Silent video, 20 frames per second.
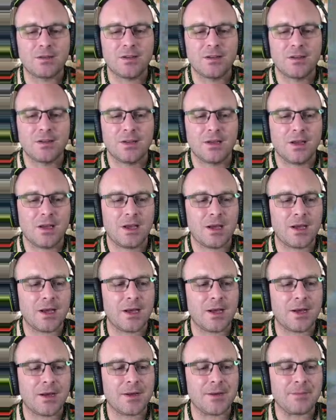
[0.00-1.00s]

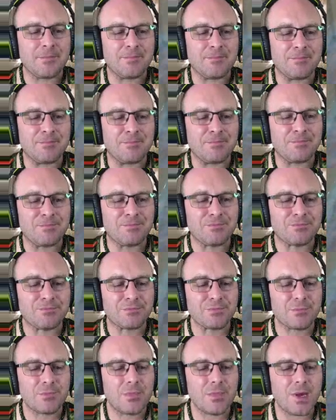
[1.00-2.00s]
Um...
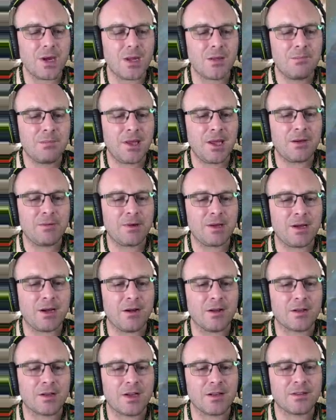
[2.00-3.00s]
Yeah, we got all
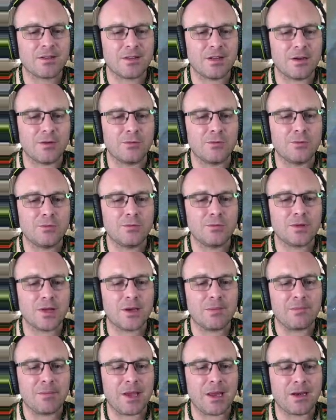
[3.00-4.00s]
kinds of... Oh, that
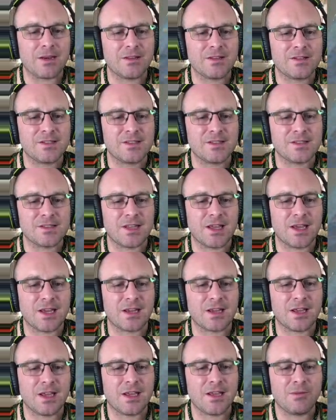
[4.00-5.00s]
Manus is like,
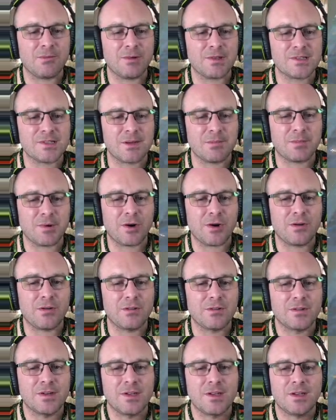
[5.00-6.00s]
hey, what's up, bro?
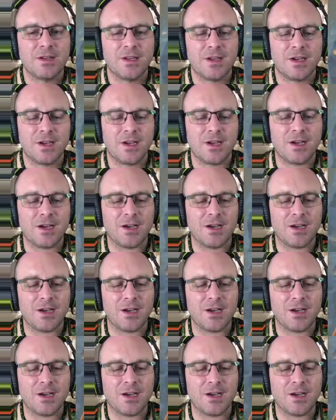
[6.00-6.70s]
Uh,